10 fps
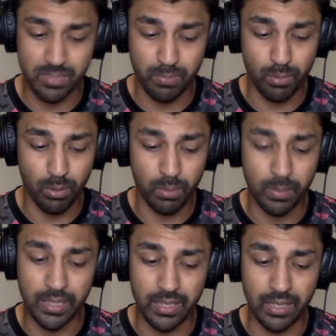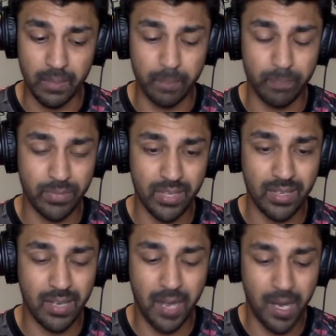probably a
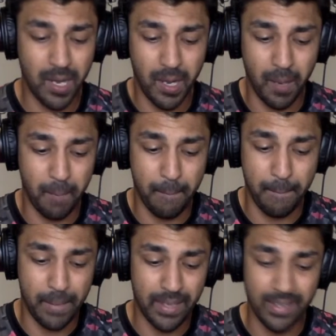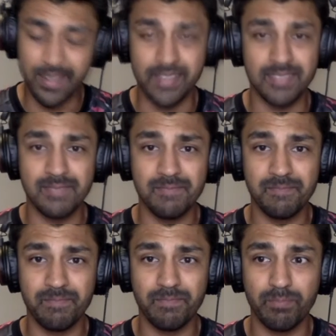big
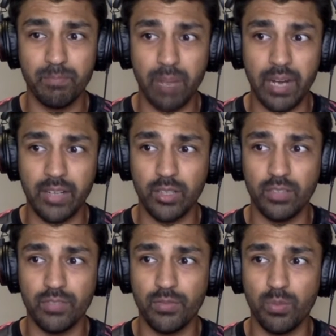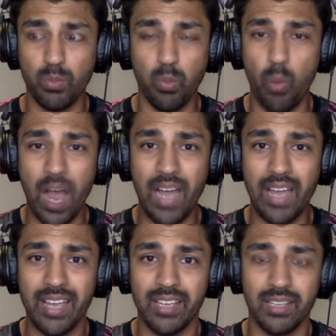part of
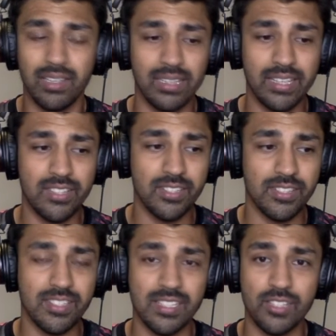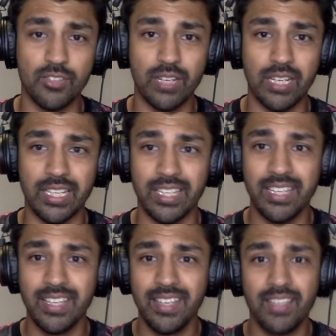why Leicester is still struggling.
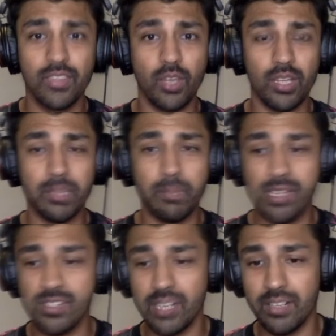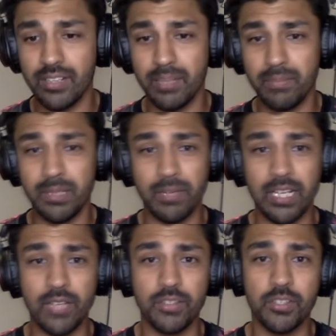Not the best start to them. Typically
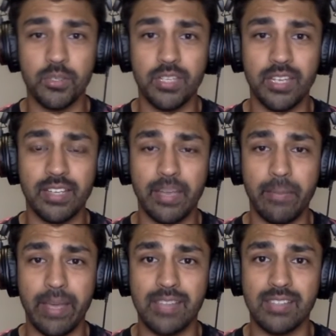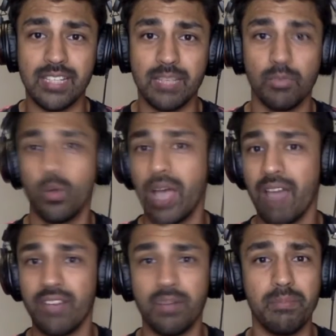you associate them as the team who
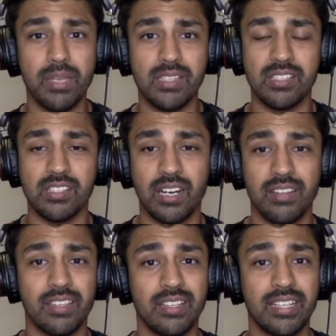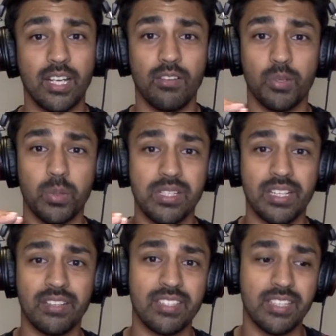have an amazing start and then tail off towards the
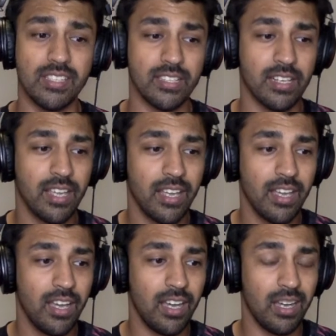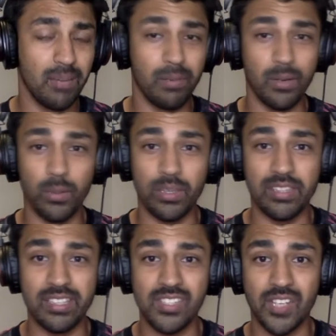end of the season. But with
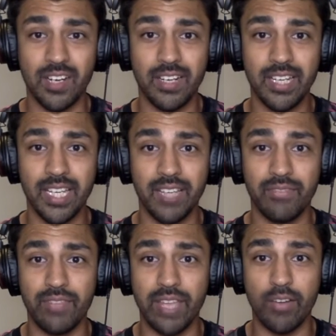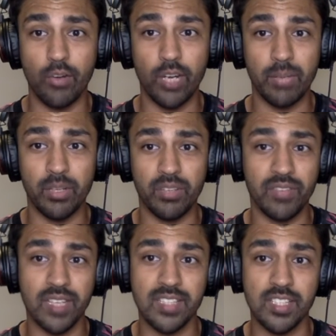this start, if they are not able to
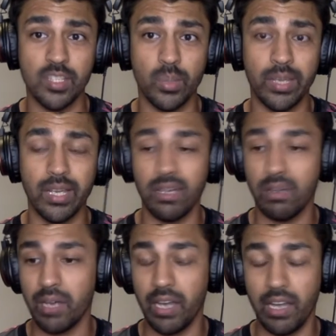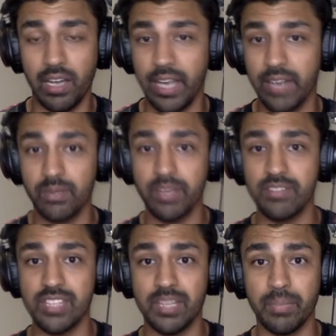fix this quick, I don't even
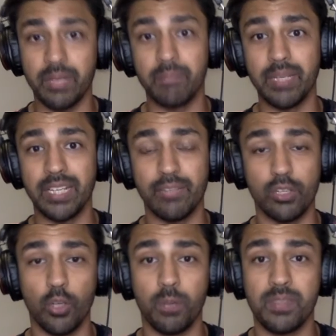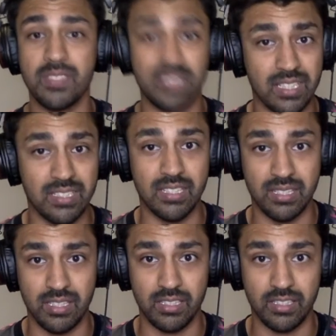see them competing for top 6 this
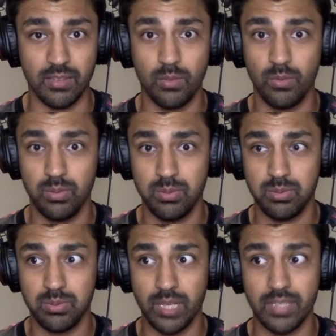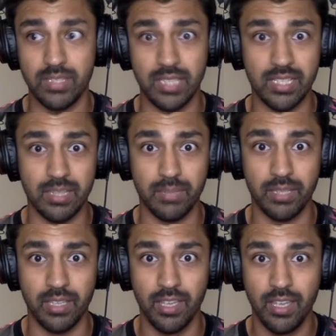season. That's saying
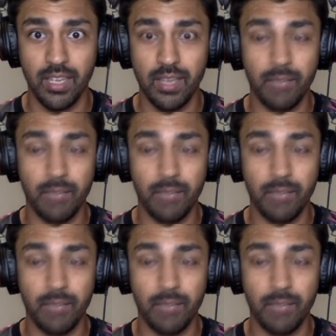something. But